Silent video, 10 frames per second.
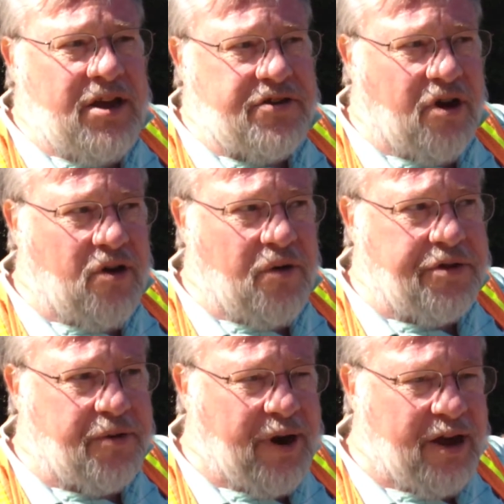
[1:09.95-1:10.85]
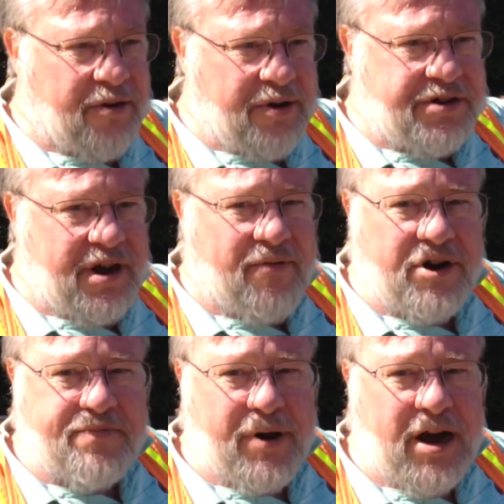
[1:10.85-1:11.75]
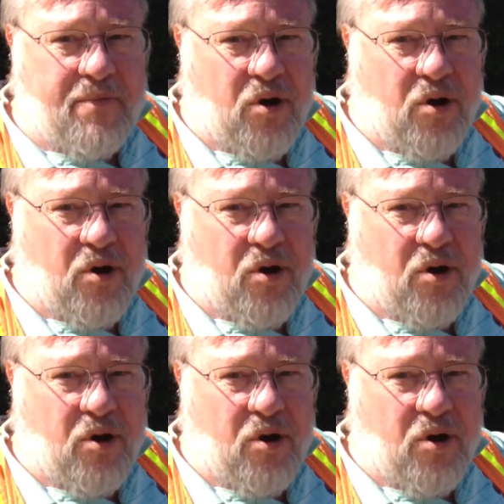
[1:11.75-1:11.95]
So 3 of the receivers pick up